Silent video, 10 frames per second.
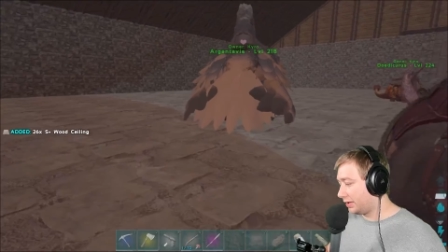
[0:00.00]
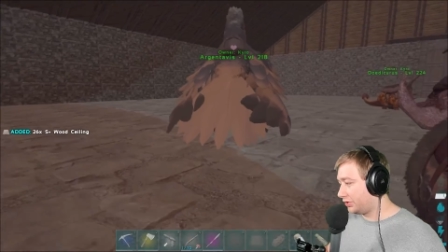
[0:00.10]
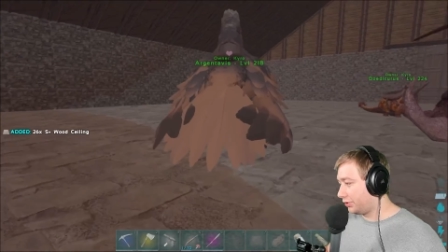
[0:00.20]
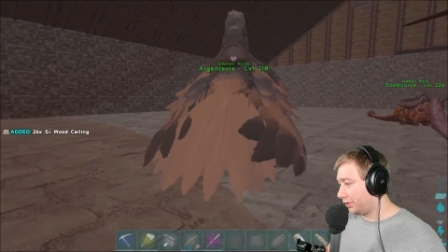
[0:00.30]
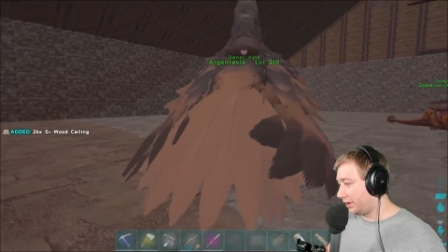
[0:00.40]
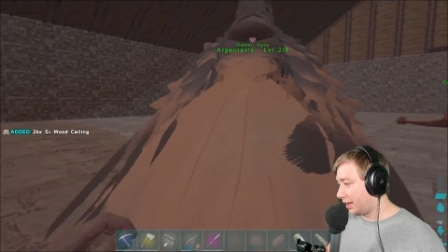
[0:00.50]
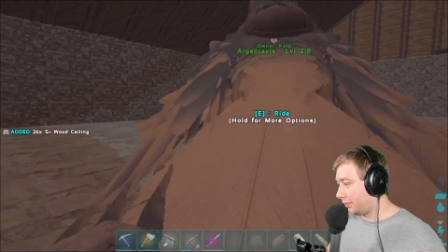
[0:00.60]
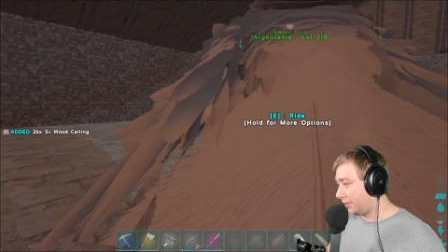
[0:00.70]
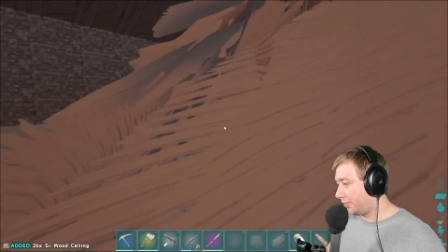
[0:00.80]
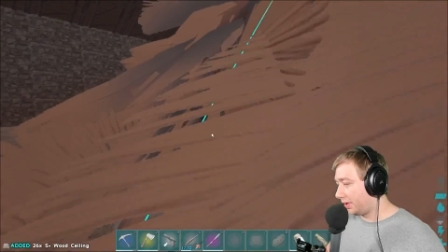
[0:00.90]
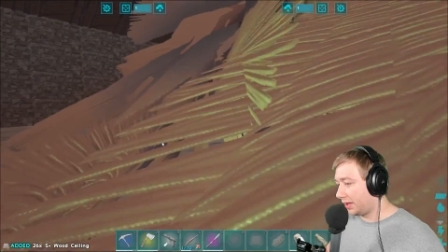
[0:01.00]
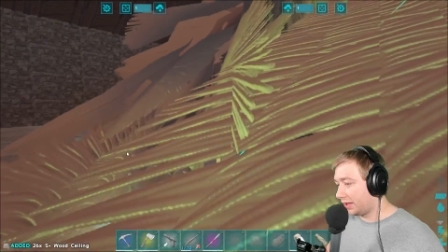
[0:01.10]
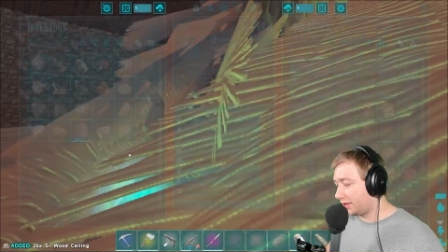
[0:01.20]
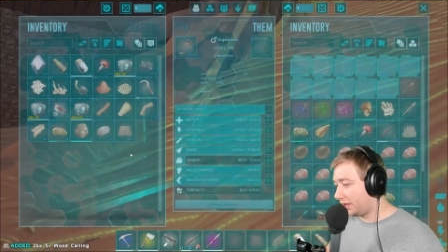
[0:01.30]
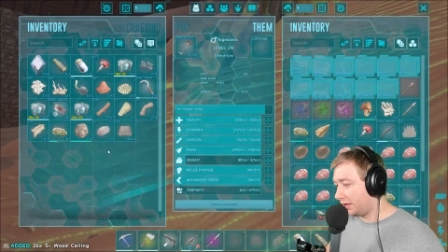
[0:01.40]
Surely that'll be
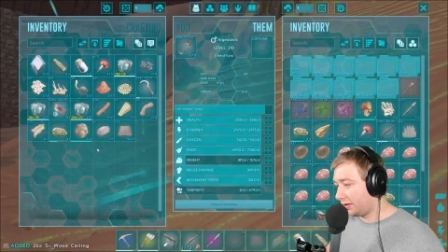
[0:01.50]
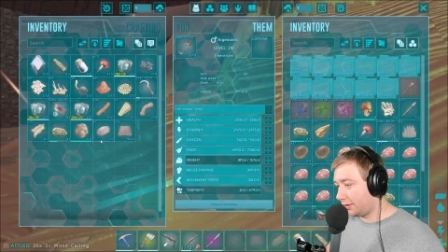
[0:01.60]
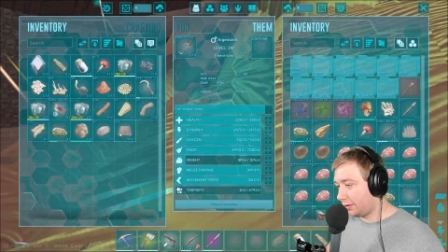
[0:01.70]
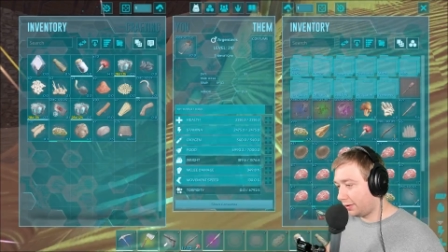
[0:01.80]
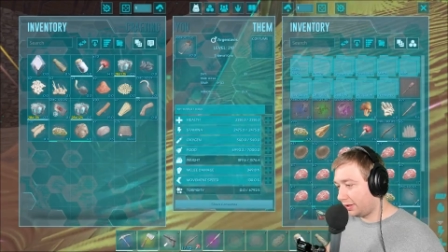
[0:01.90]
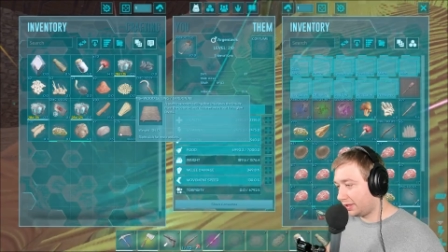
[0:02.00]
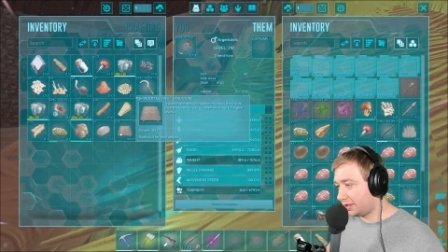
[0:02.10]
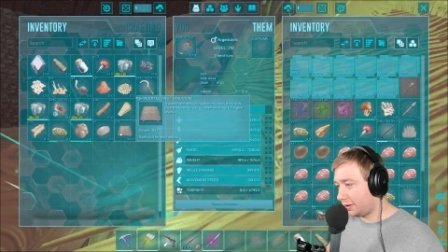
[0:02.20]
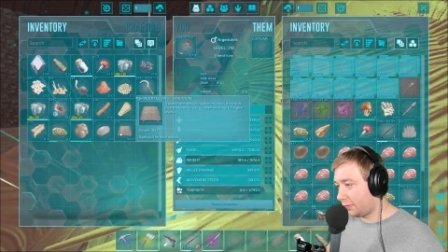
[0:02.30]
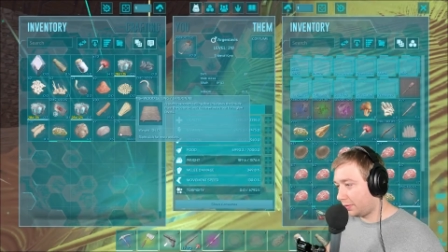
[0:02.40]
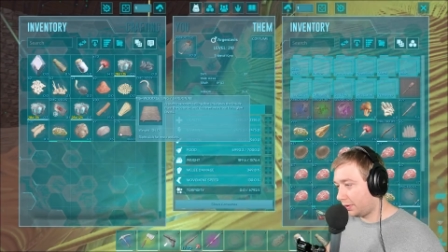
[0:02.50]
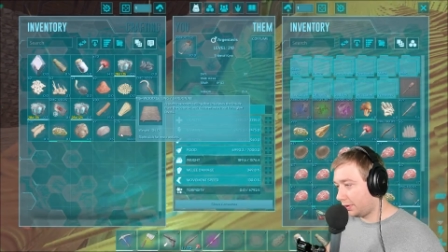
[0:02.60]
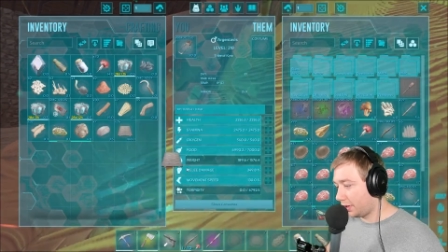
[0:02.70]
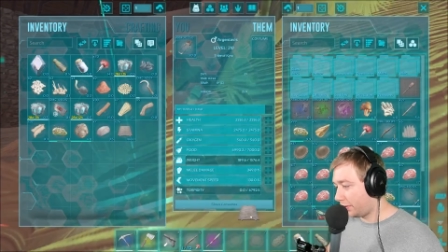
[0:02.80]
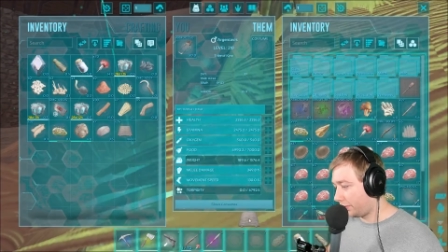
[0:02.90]
plenty. Are these
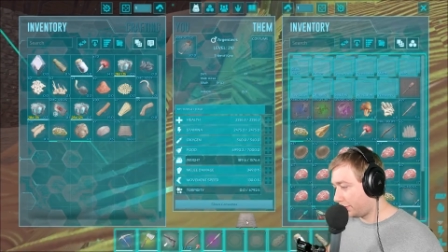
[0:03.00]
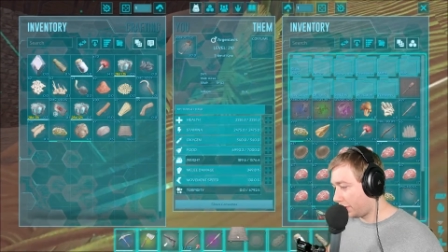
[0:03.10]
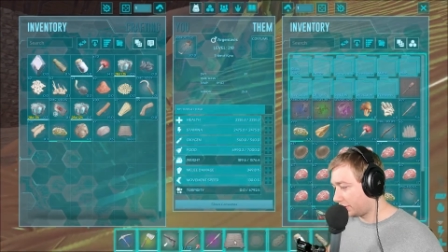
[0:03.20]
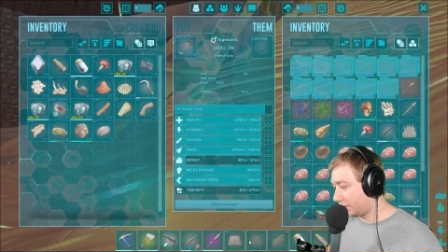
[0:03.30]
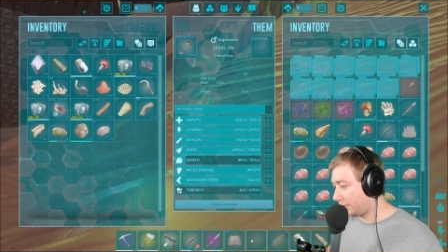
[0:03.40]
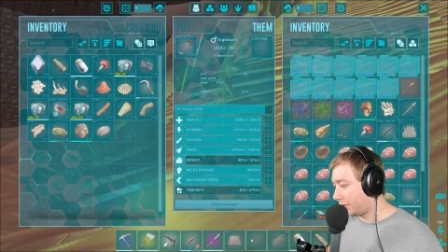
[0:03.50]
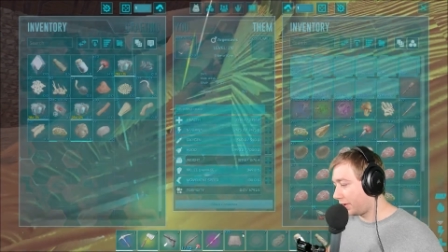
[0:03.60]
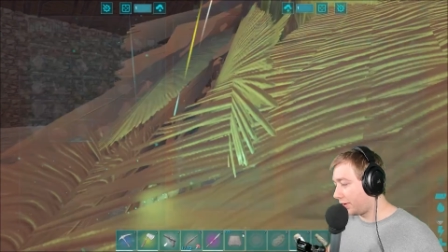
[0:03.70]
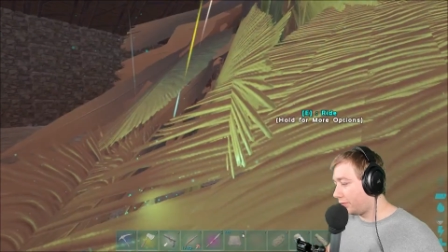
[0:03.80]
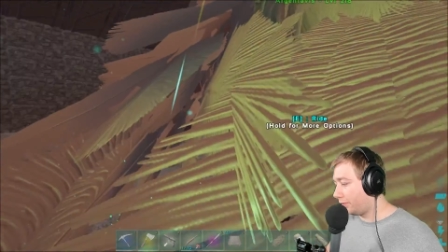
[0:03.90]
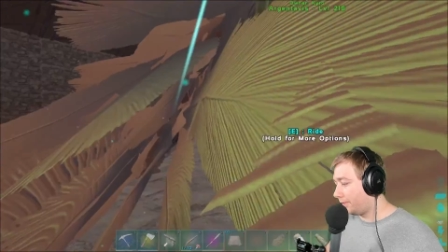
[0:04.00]
sloped? No, they're not sloped. Okay, cool.